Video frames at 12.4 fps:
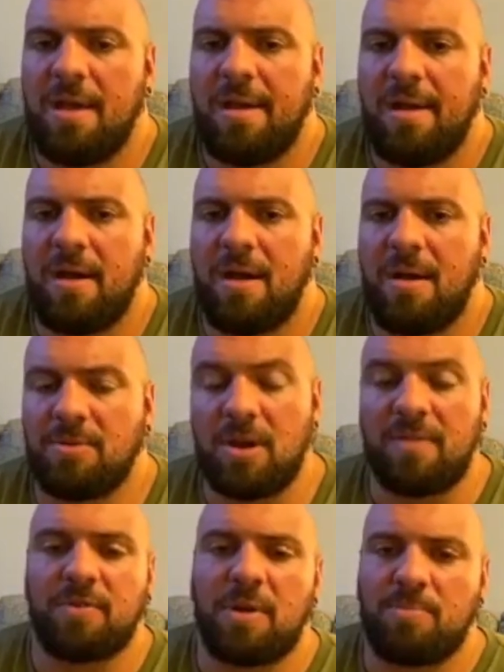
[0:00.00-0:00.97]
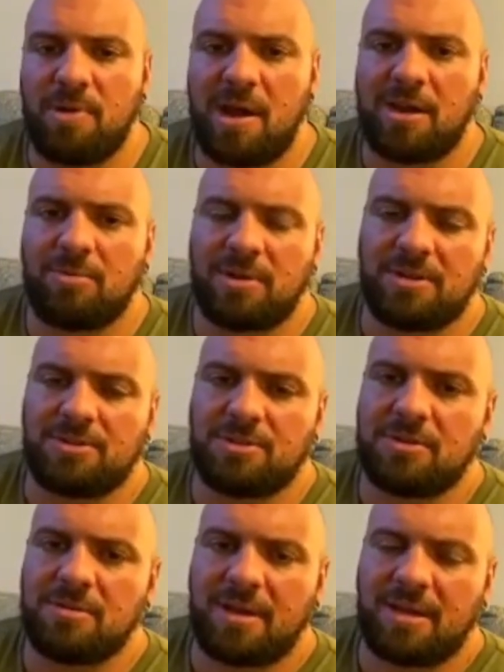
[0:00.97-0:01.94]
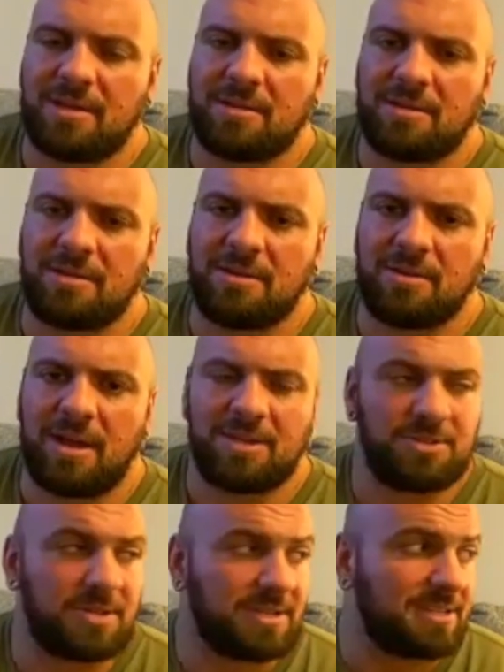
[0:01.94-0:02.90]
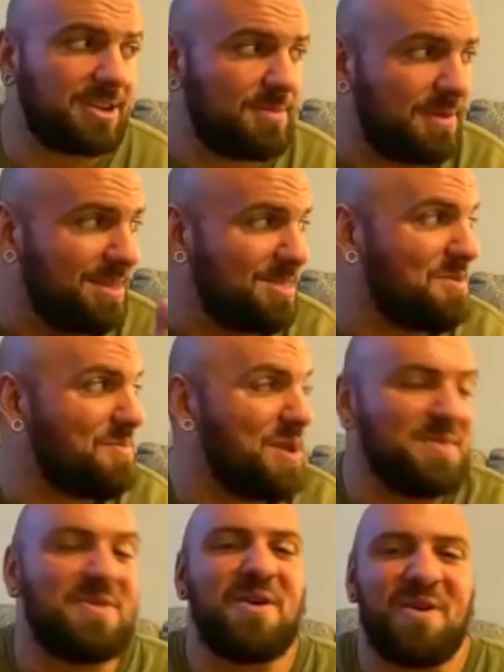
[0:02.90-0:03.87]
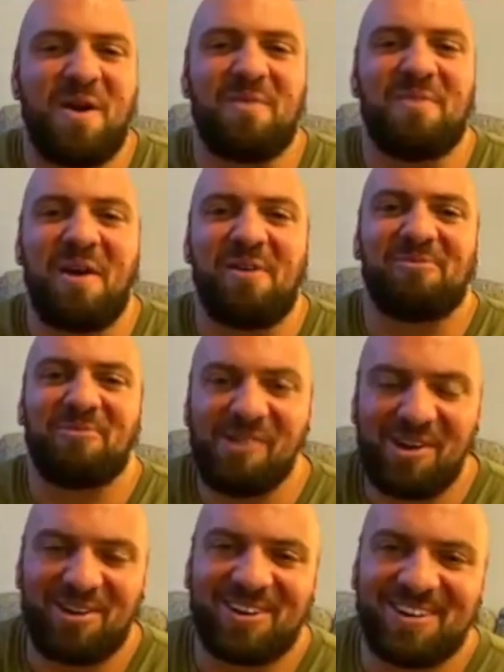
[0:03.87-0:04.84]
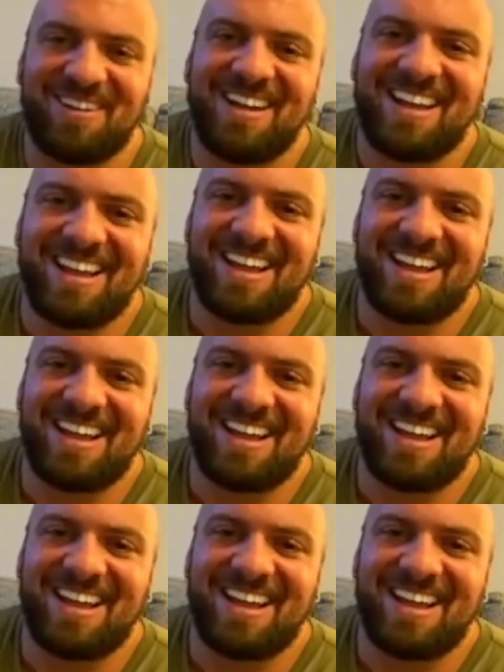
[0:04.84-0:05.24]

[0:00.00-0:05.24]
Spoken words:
I'm very proud of what I do. And, as you can tell by the people on my wall, the